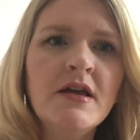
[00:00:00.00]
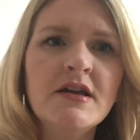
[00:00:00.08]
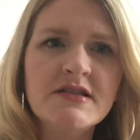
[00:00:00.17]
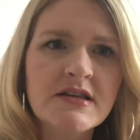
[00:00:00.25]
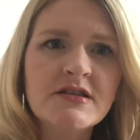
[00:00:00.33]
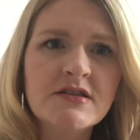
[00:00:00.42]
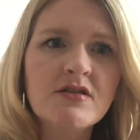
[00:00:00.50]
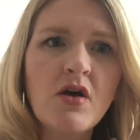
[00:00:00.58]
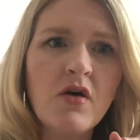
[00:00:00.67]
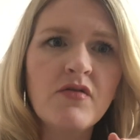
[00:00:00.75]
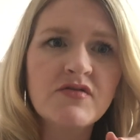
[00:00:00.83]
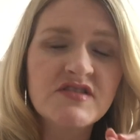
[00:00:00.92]
is this,
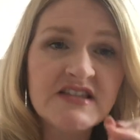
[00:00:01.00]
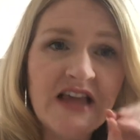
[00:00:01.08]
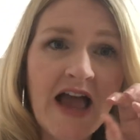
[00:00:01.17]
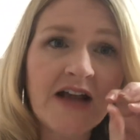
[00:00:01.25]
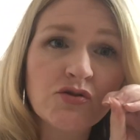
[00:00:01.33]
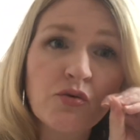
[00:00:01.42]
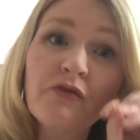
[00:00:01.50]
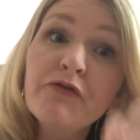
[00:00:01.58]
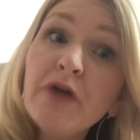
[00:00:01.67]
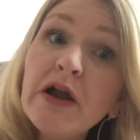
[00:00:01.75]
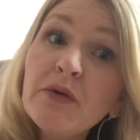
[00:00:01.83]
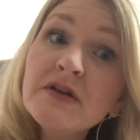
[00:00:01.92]
this actual
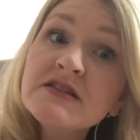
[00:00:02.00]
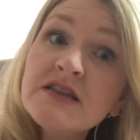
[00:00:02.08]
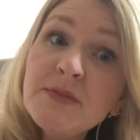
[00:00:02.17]
fragrance